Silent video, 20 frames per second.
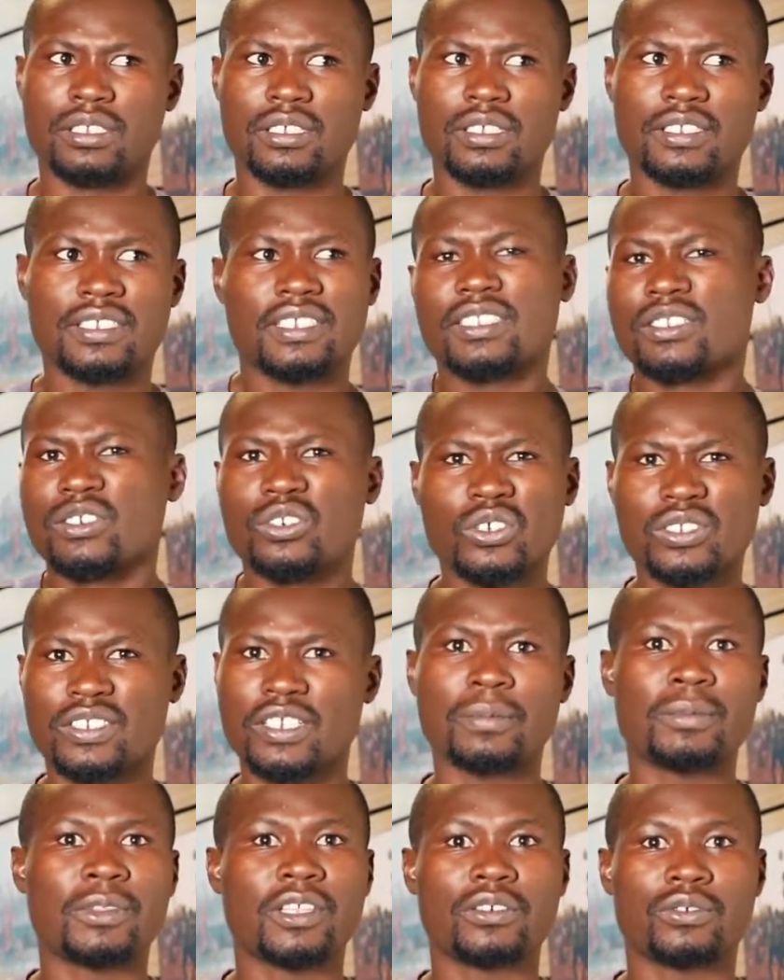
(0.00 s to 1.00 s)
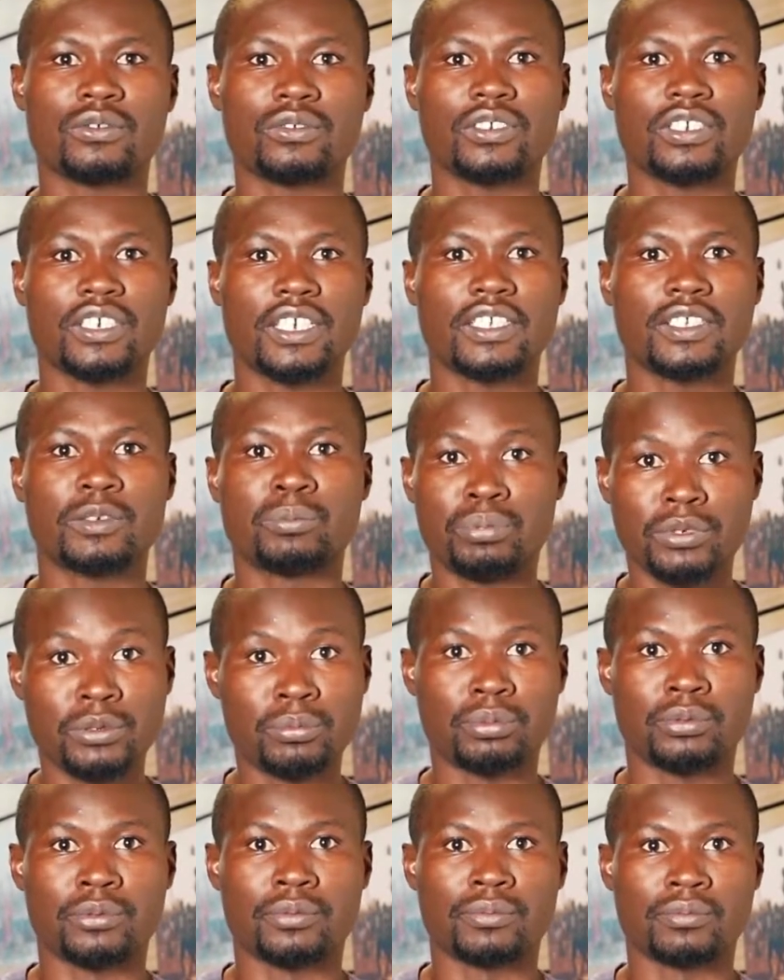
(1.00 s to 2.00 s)
it's not something to judge
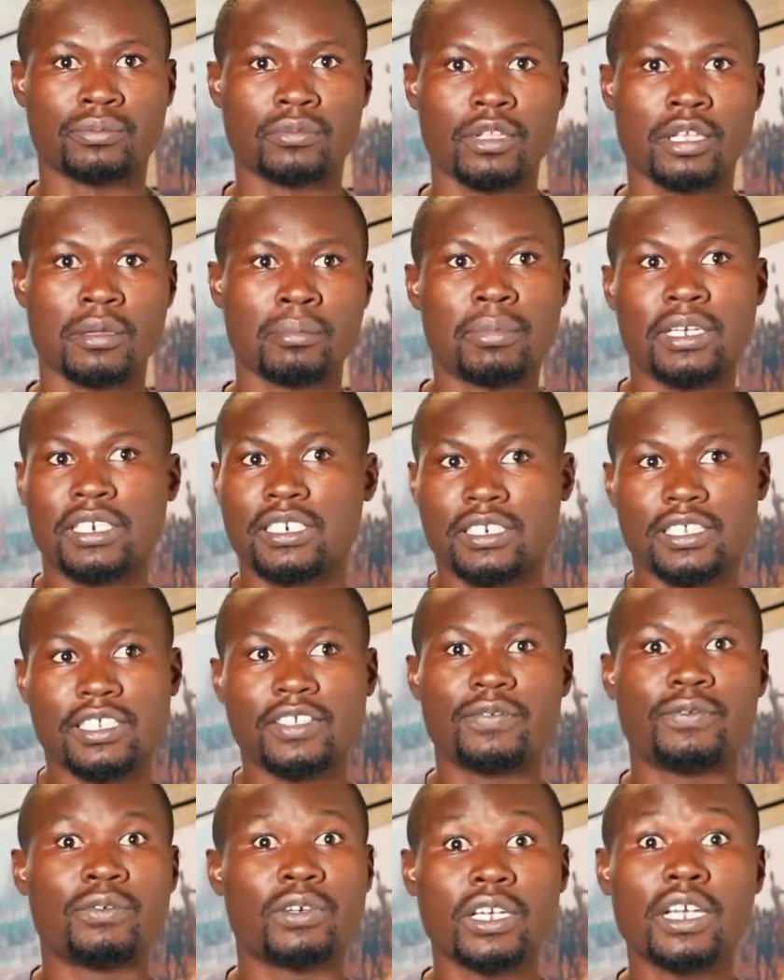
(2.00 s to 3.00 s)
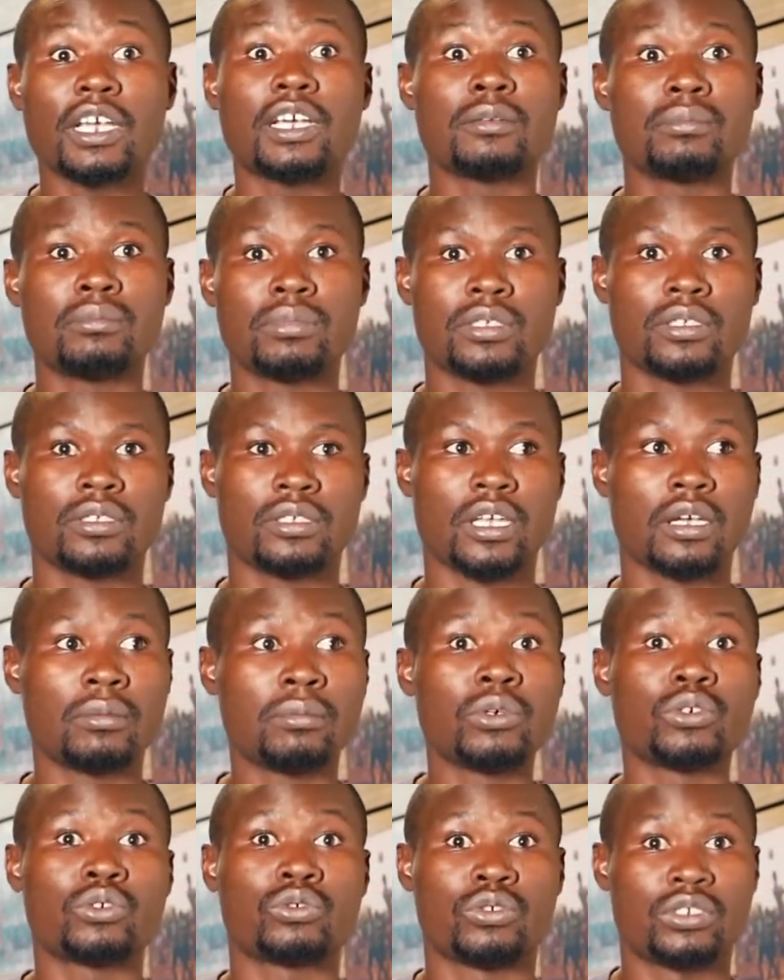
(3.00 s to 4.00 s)
people. But if we can be
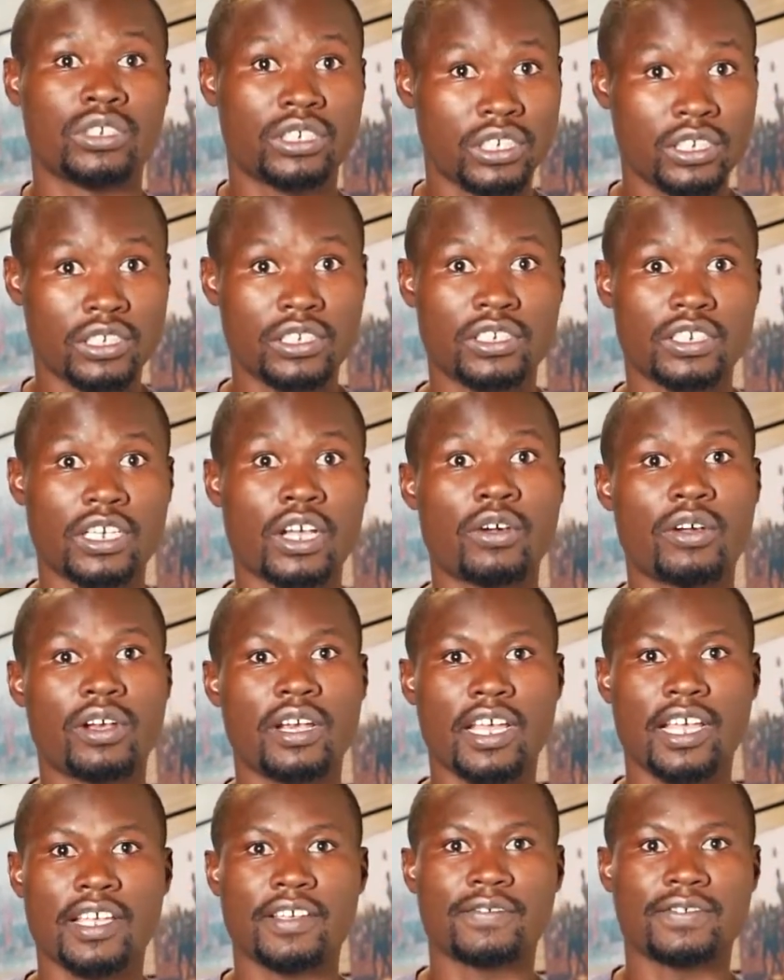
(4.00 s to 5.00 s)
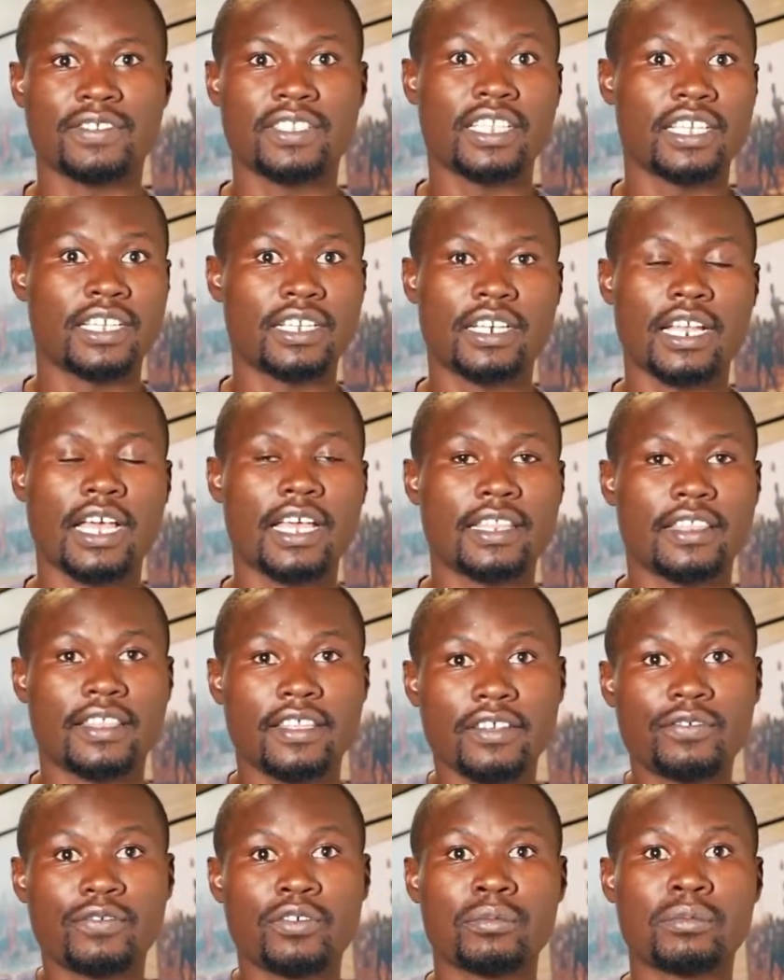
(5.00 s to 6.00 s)
able to change our lives, then I
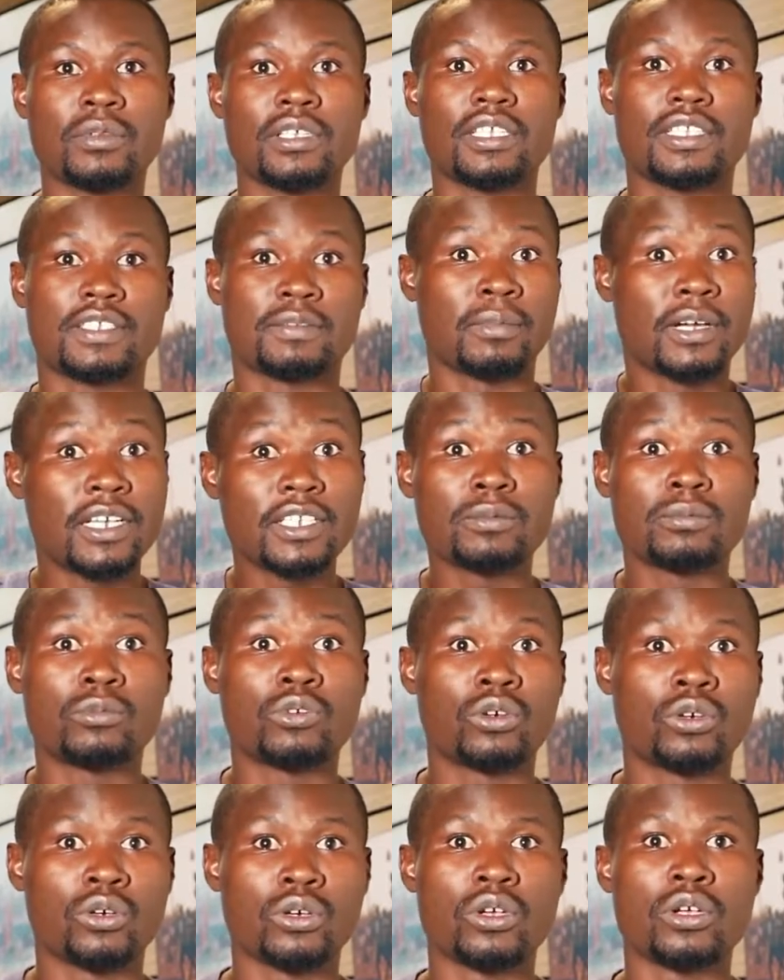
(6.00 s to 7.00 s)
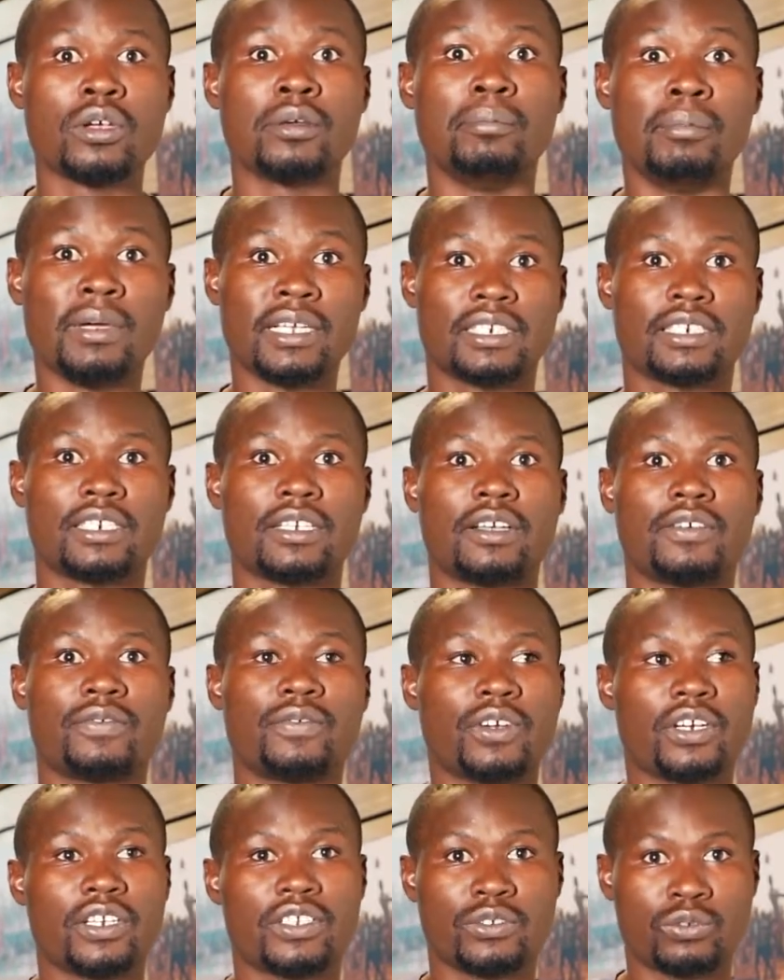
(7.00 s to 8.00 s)
think for me it's much more better
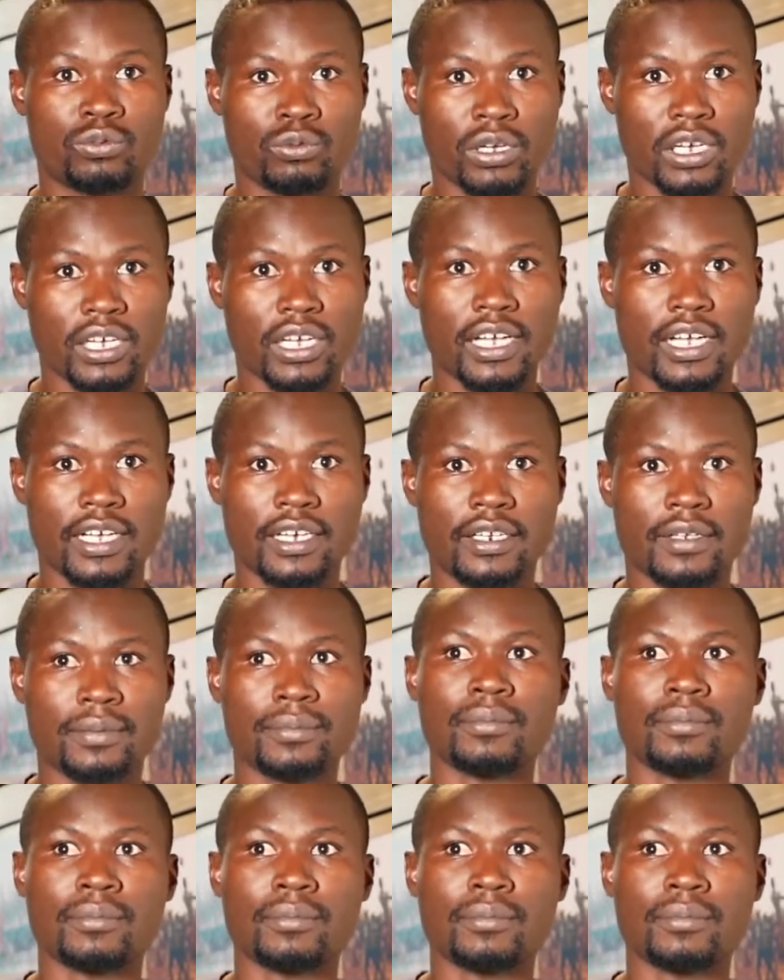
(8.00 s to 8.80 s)
for us to work hard.